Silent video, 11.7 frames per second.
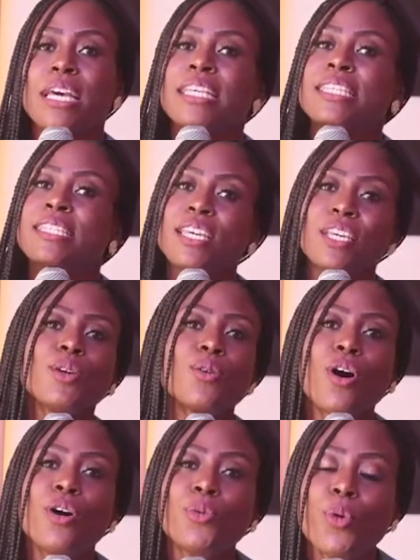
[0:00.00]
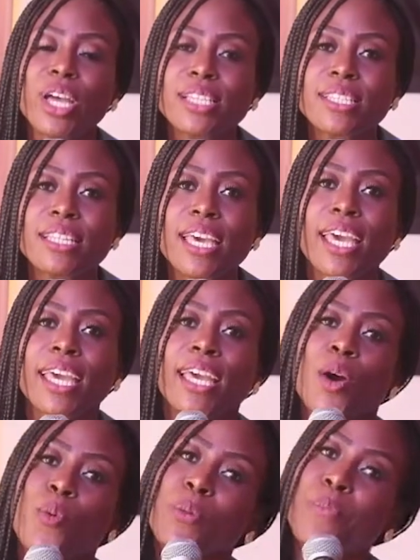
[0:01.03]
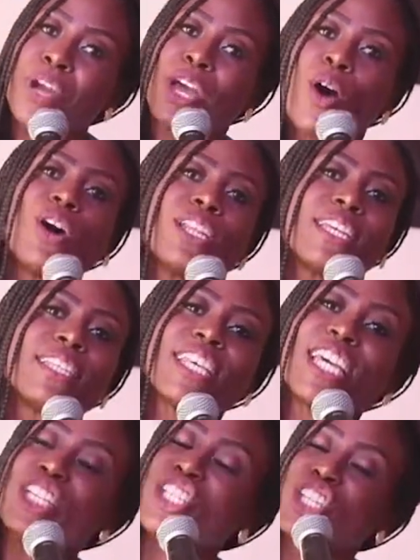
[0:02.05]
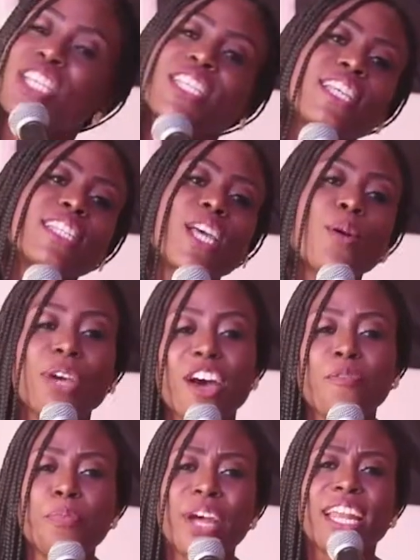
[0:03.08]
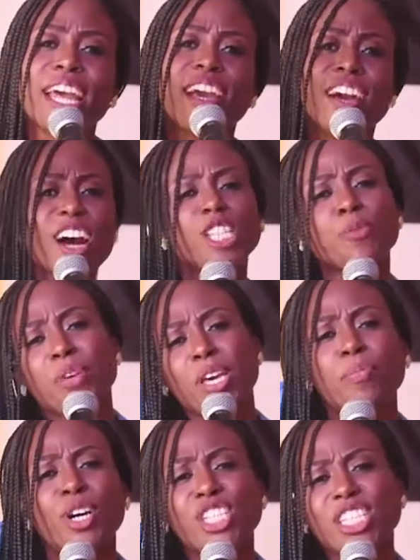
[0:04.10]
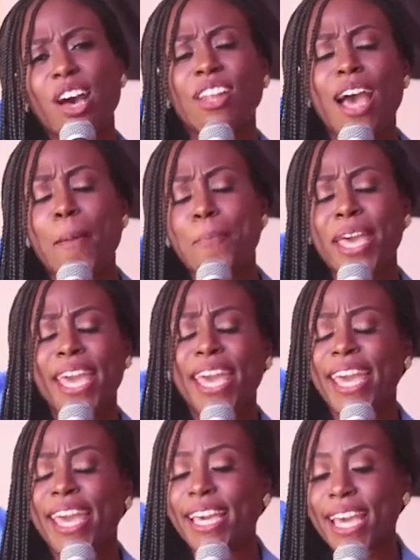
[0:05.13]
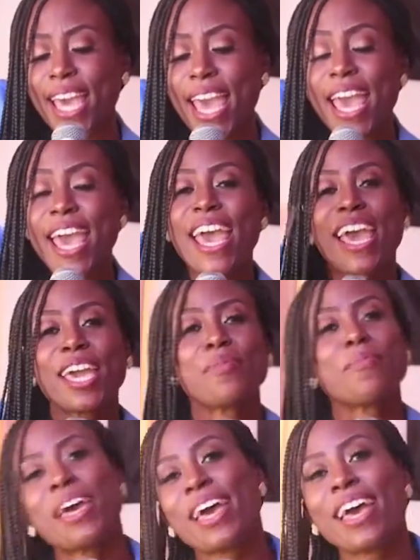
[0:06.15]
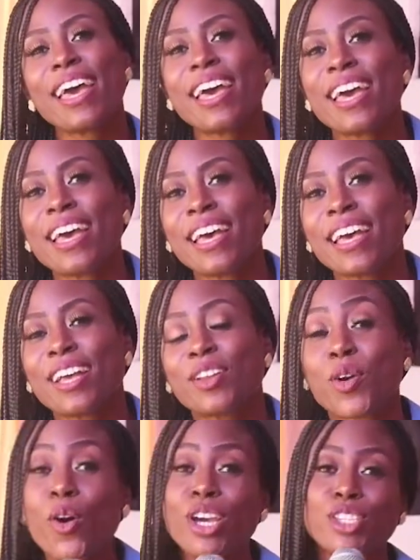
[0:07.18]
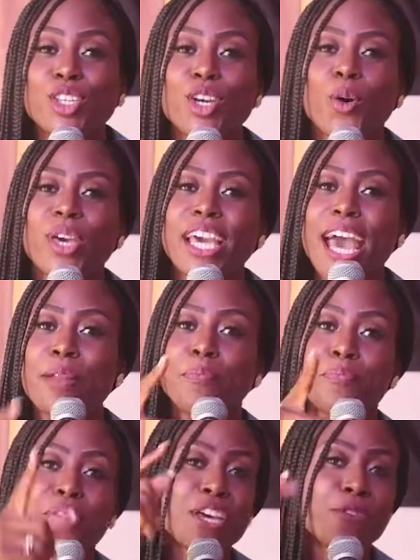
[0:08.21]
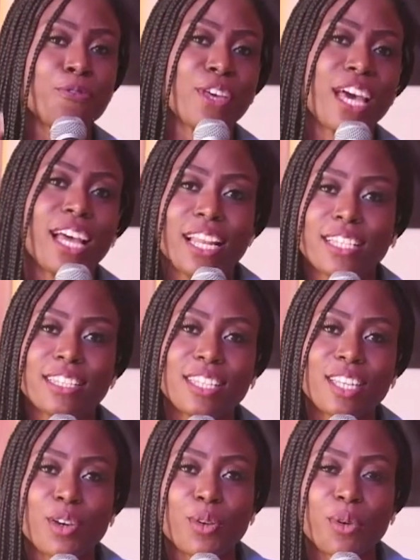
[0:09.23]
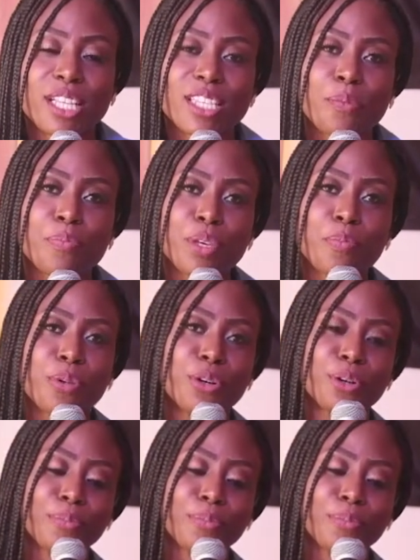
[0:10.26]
See you on Wednesday. We pray all this in Jesus' name. We have prayed, and God's people shout a big Amen. Go into your week and be fearless. See you on Wednesday, people.